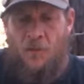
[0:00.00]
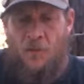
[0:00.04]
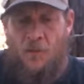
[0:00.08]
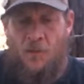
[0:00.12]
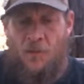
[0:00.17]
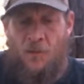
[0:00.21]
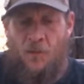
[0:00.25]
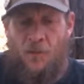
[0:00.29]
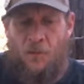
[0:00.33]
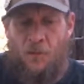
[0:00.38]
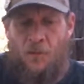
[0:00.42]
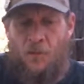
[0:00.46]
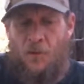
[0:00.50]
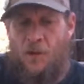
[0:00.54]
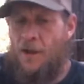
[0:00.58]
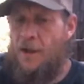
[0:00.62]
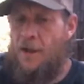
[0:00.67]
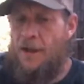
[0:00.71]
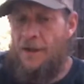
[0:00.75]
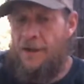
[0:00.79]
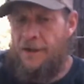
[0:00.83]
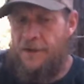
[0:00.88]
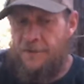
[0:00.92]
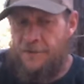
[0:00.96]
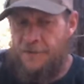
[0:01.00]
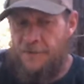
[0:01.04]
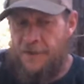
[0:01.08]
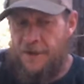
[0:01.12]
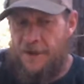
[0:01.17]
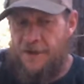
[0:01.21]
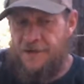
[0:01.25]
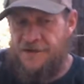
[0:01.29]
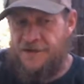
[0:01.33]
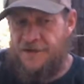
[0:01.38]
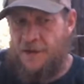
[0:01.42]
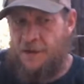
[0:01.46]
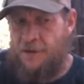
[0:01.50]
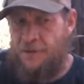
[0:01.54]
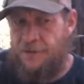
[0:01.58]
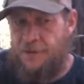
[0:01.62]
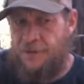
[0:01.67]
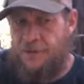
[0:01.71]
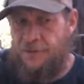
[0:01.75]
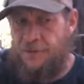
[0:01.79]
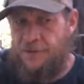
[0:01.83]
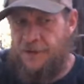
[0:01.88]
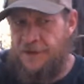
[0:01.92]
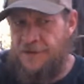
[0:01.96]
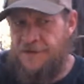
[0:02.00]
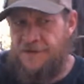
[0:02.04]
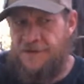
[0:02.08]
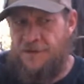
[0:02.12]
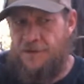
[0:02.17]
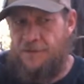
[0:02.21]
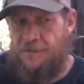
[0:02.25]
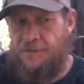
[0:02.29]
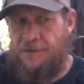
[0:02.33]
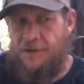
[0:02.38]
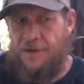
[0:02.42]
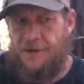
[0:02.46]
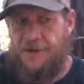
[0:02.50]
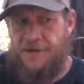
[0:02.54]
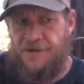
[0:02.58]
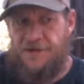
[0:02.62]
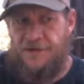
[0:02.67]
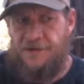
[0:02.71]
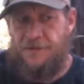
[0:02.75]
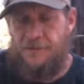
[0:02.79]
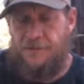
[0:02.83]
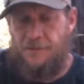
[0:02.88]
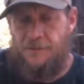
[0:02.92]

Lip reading: What if that's how you get someplace?